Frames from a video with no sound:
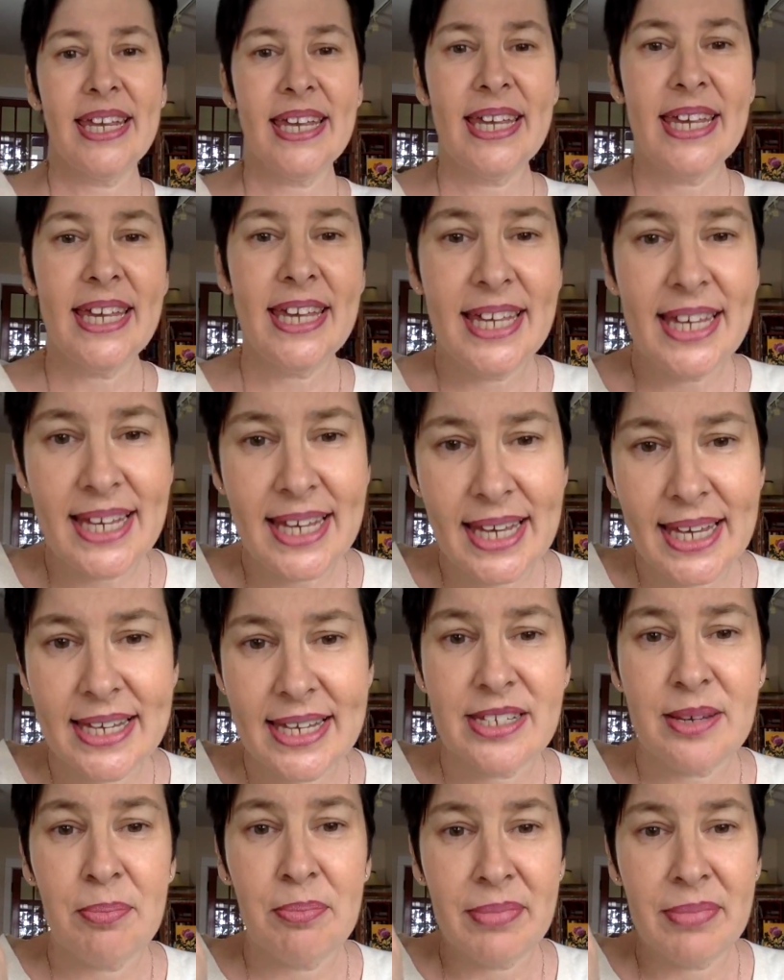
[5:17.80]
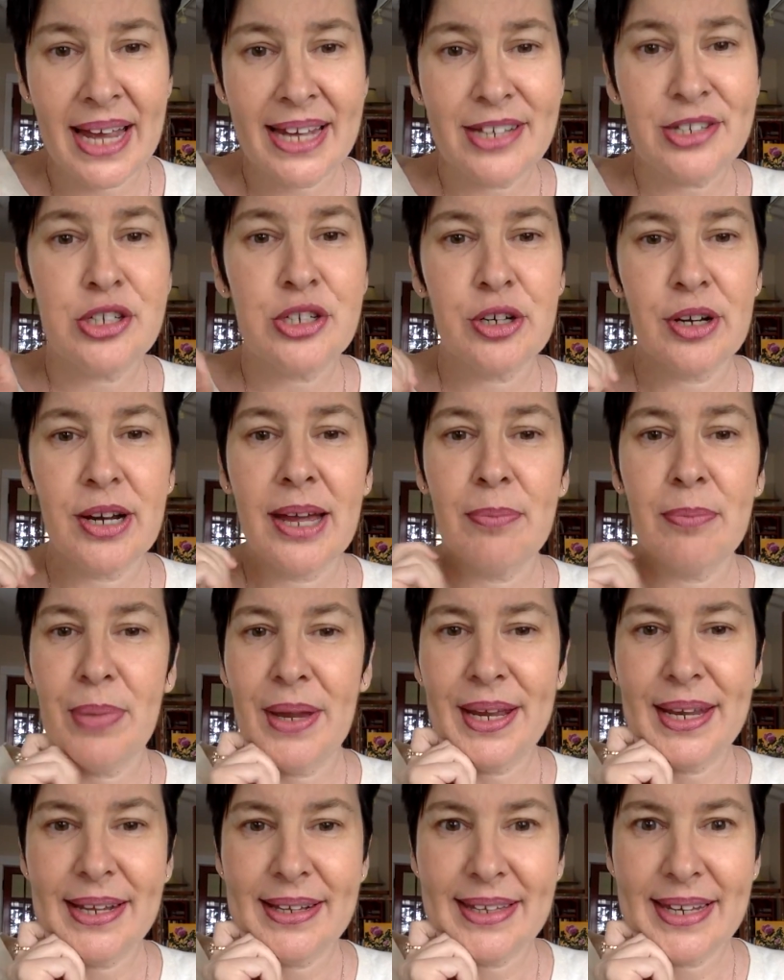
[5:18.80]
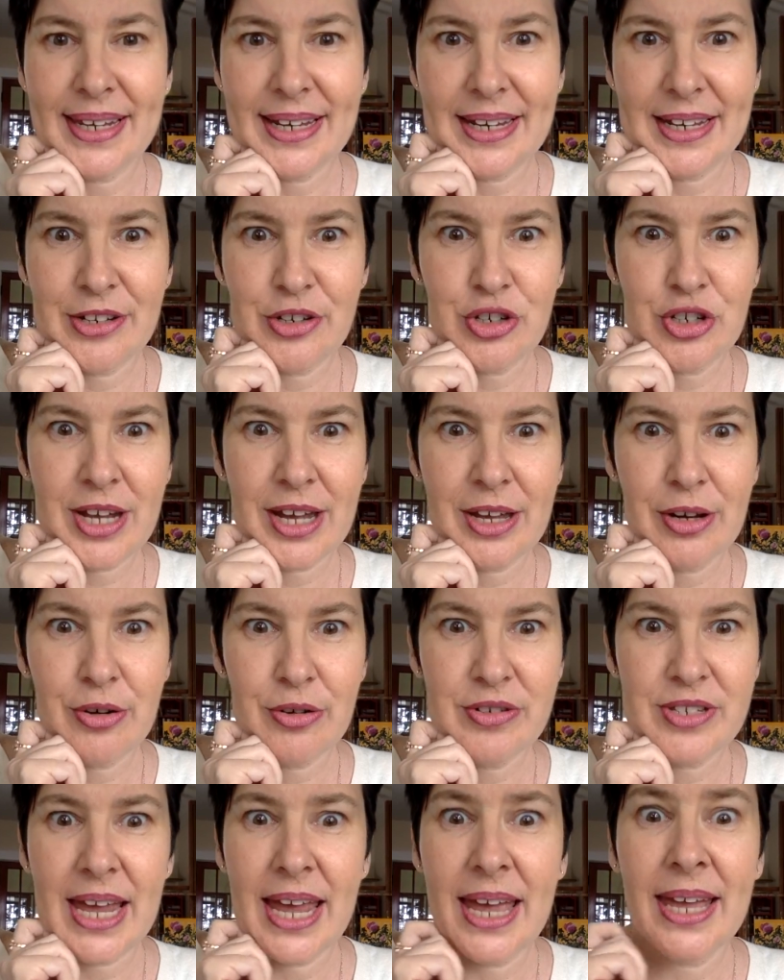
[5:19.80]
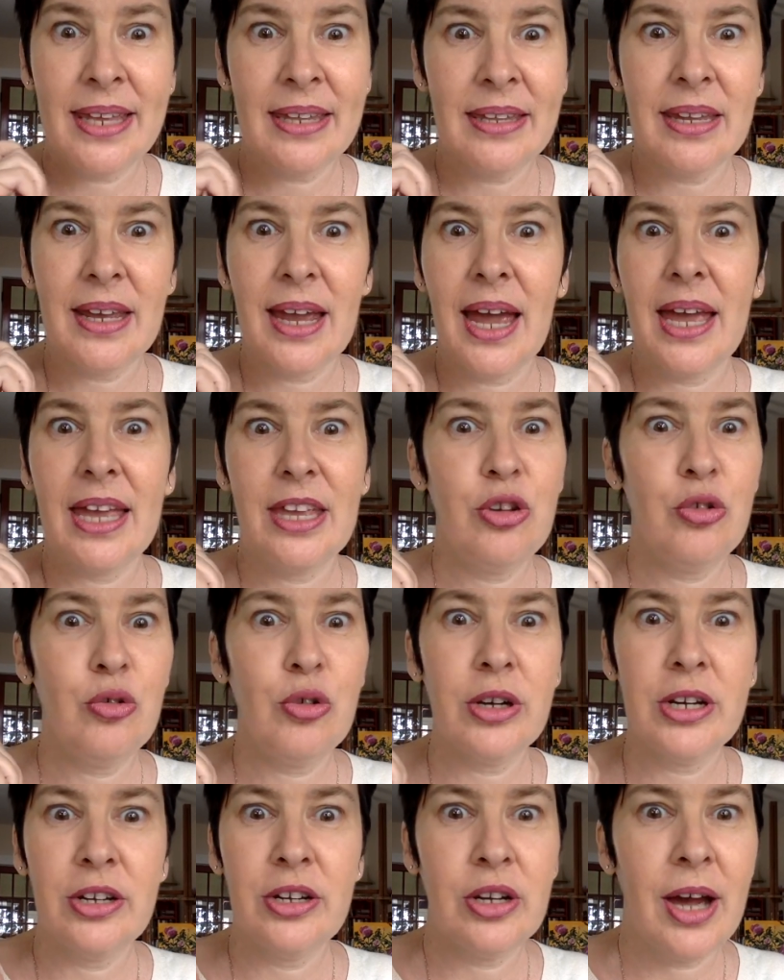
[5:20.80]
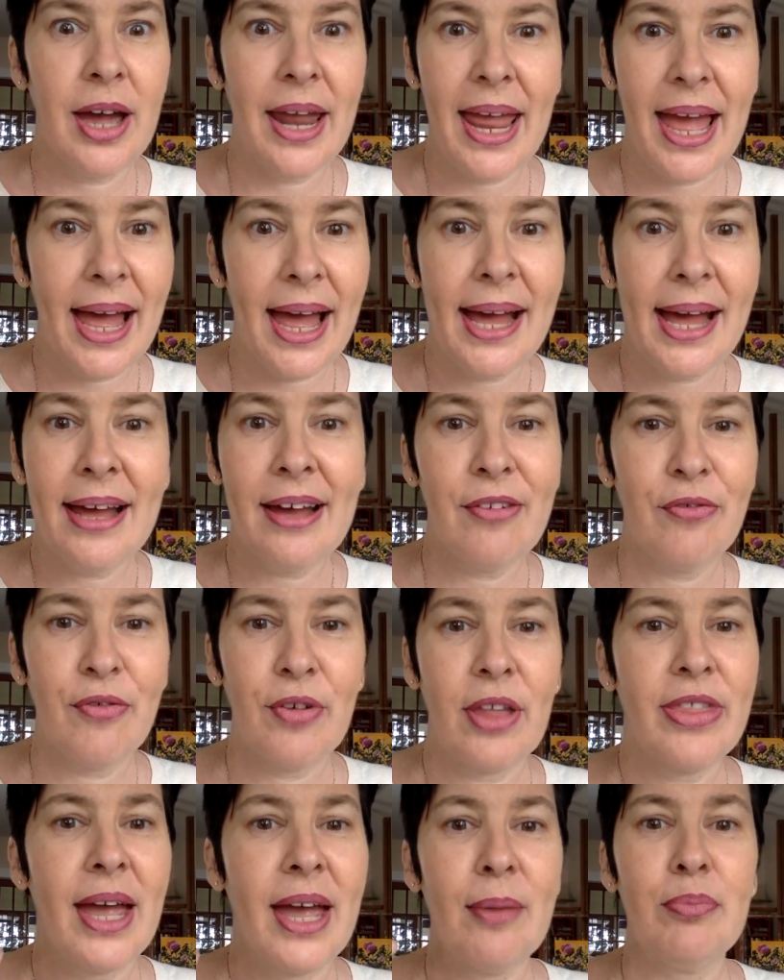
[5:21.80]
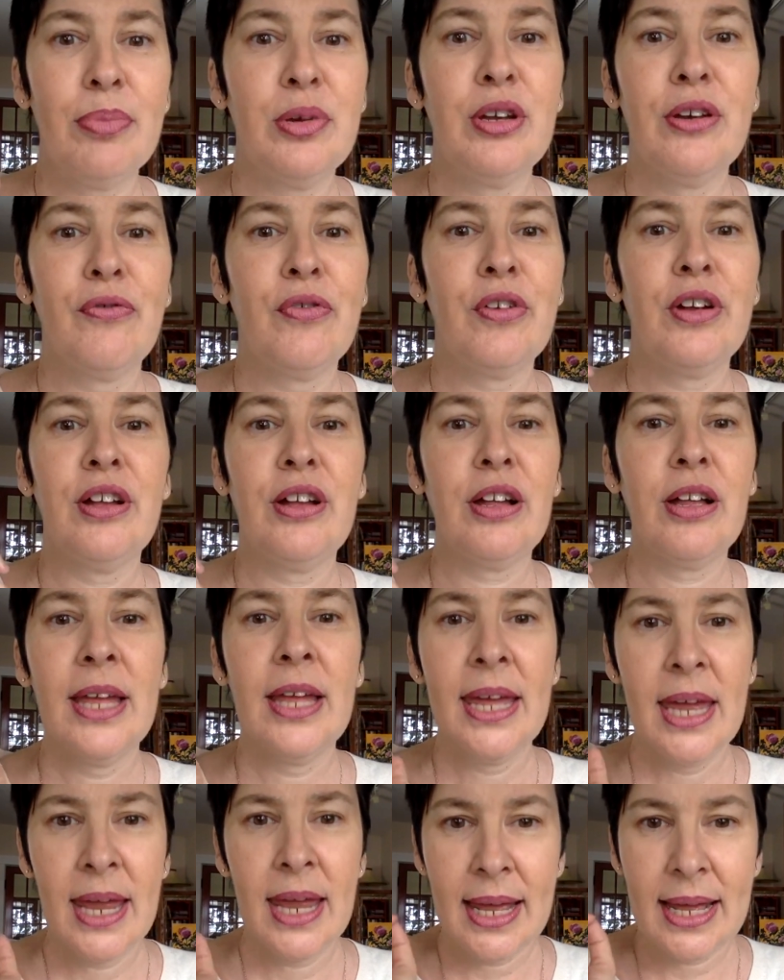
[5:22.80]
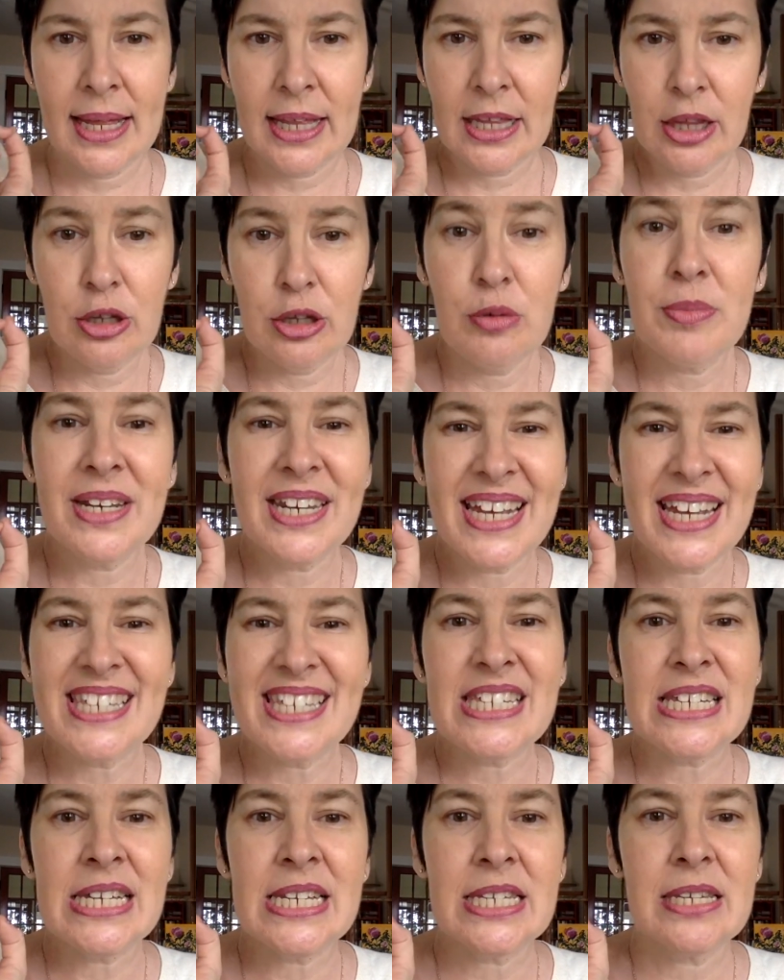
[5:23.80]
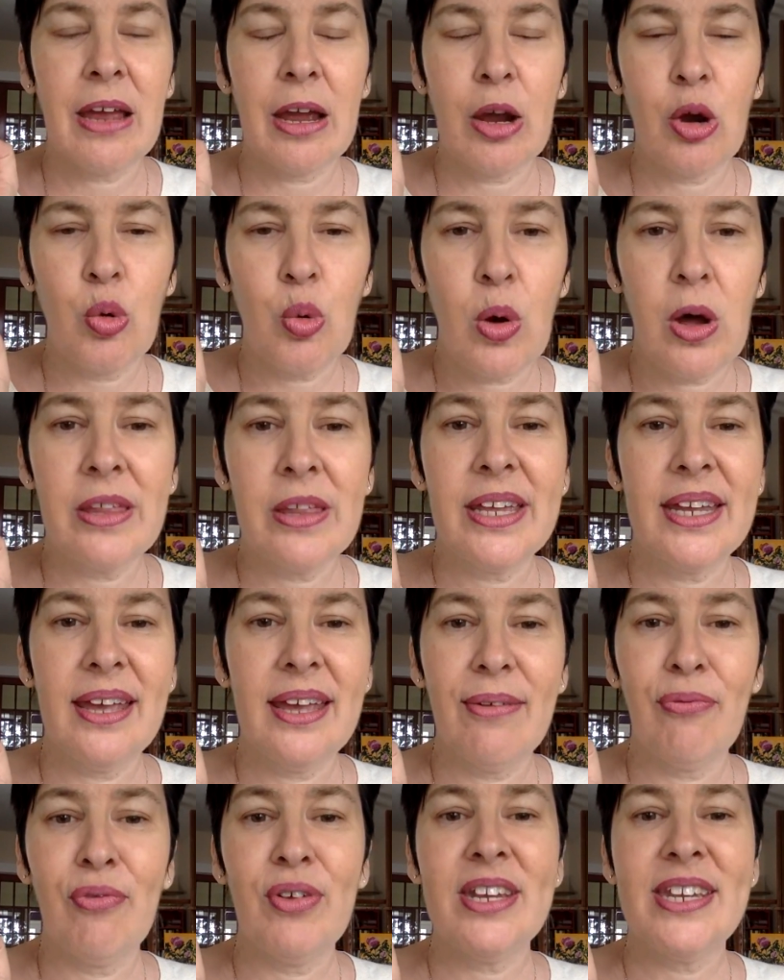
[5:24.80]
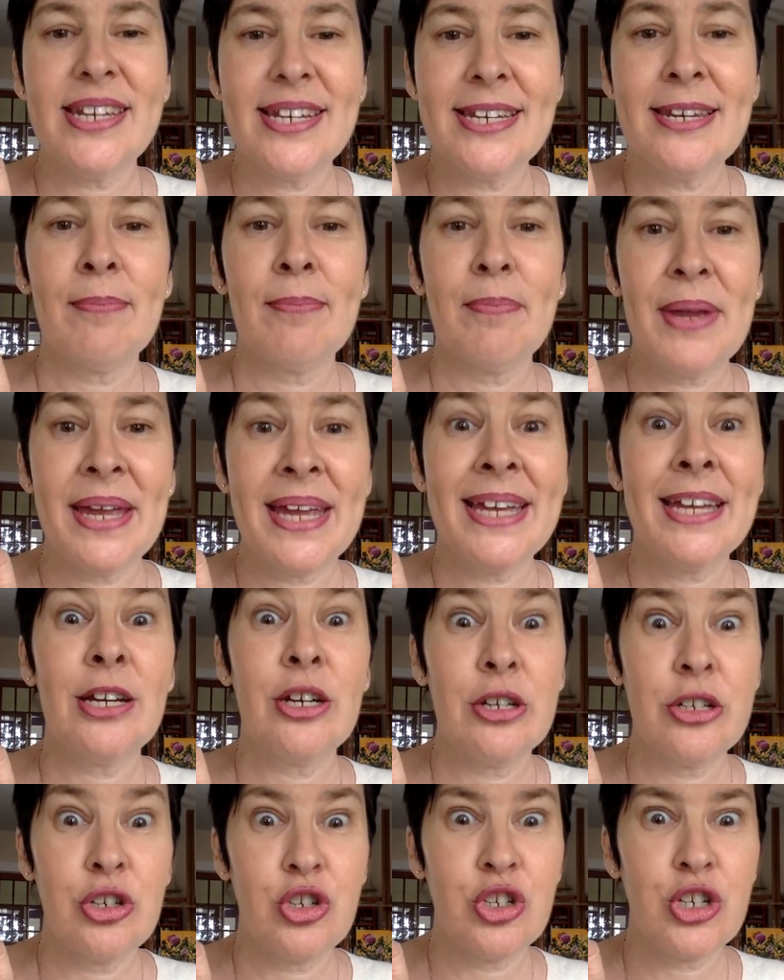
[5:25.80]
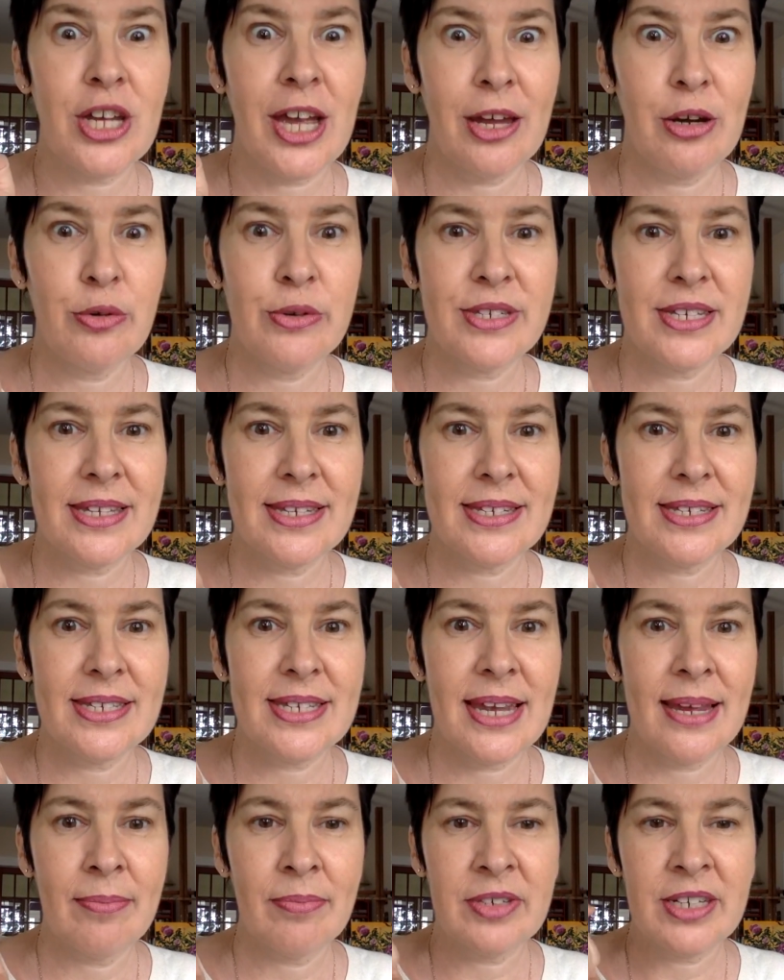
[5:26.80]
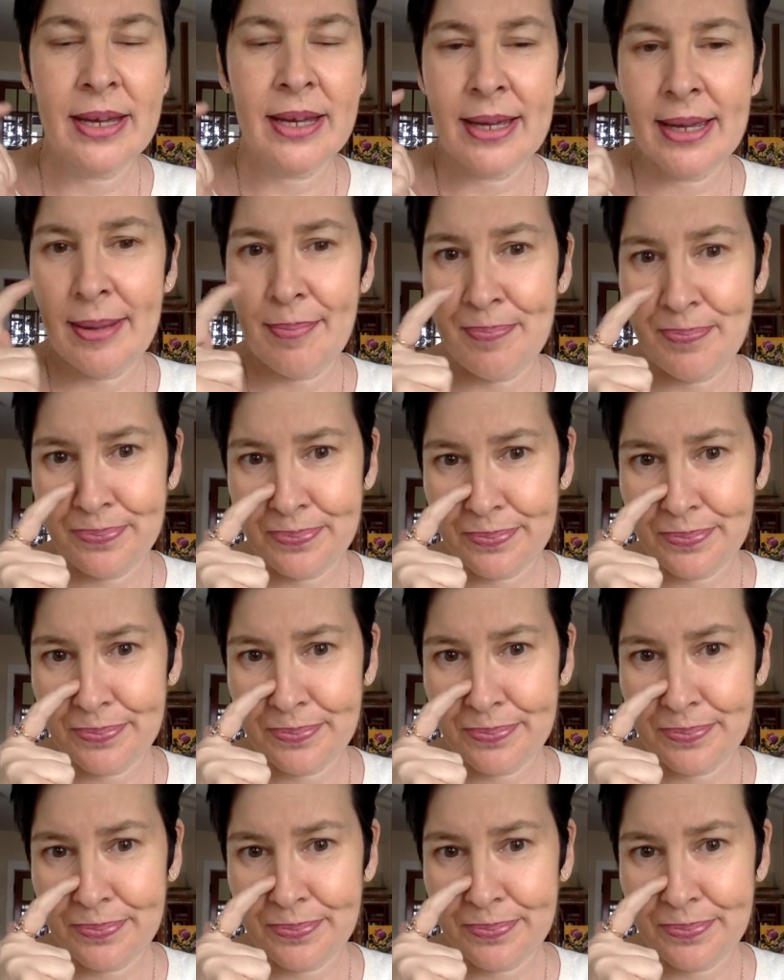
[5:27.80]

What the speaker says: he is a master at painting light and shadows, and you could not have that beautiful luminescent quality if you didn't paint good shadows at the same time.